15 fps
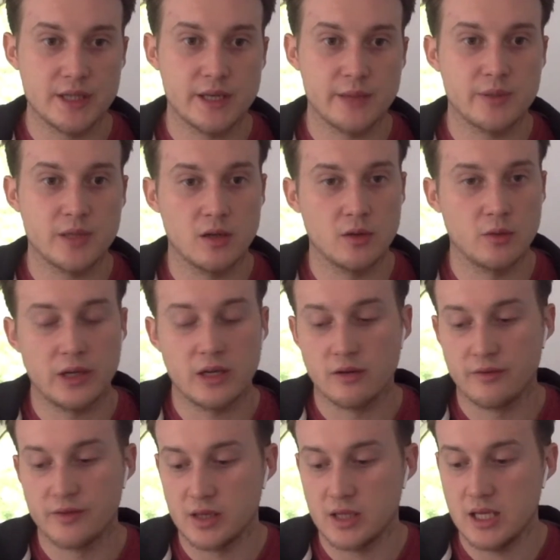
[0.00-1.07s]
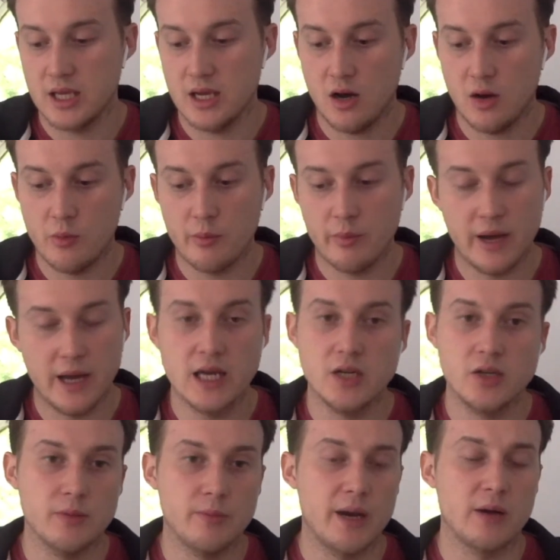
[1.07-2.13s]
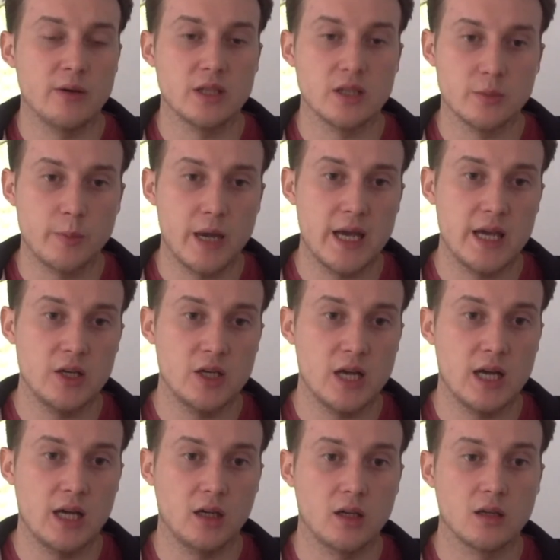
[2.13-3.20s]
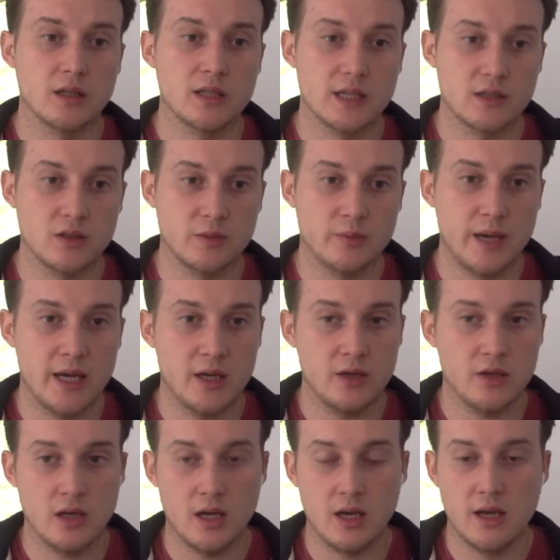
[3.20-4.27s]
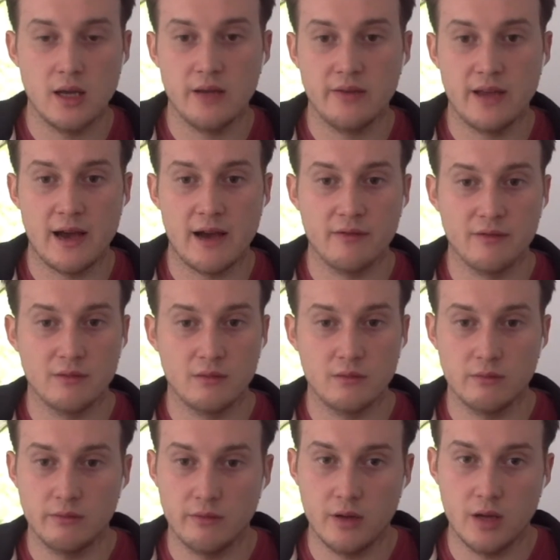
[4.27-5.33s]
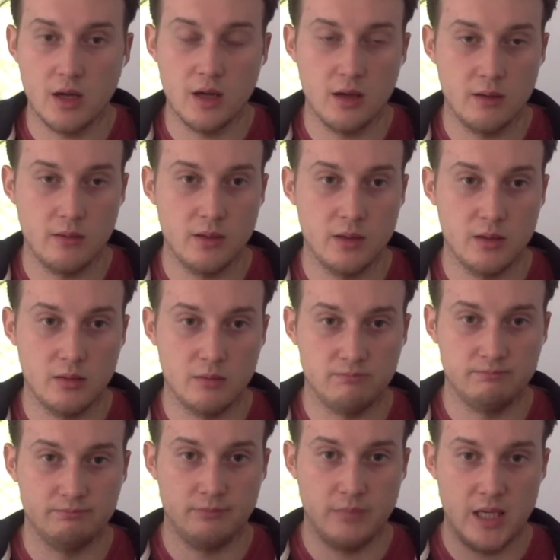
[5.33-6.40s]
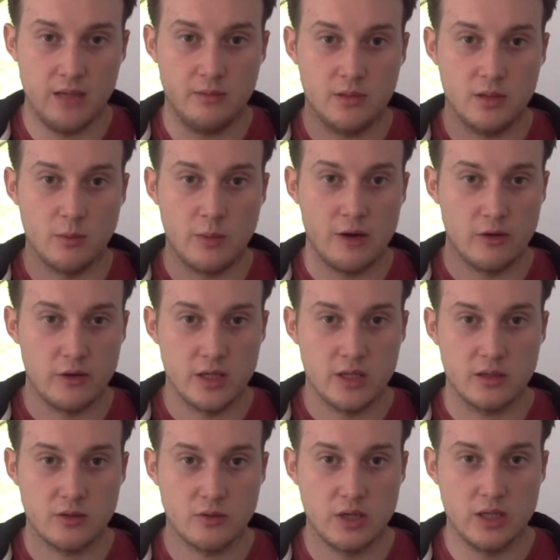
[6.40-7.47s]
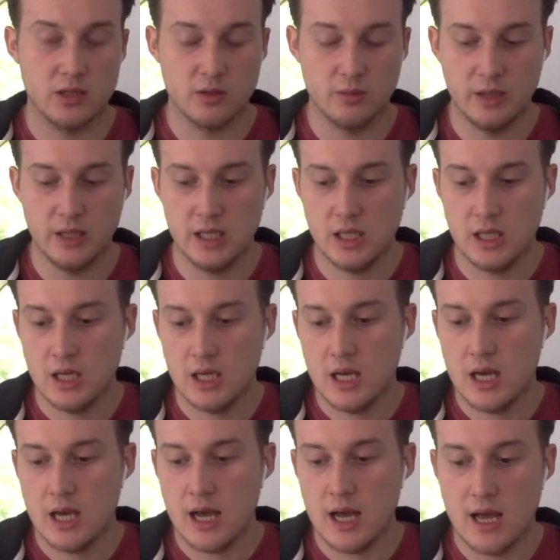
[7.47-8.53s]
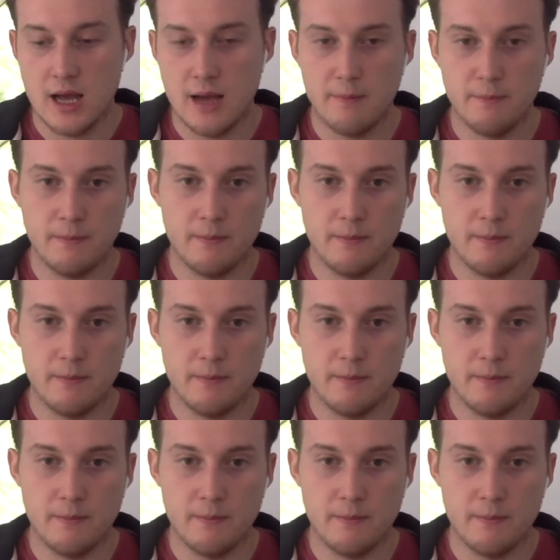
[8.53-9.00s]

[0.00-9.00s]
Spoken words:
episode, we covered the home page, about us page, and contact us page. If you haven't, it'll be somewhere on this screen somewhere. Um,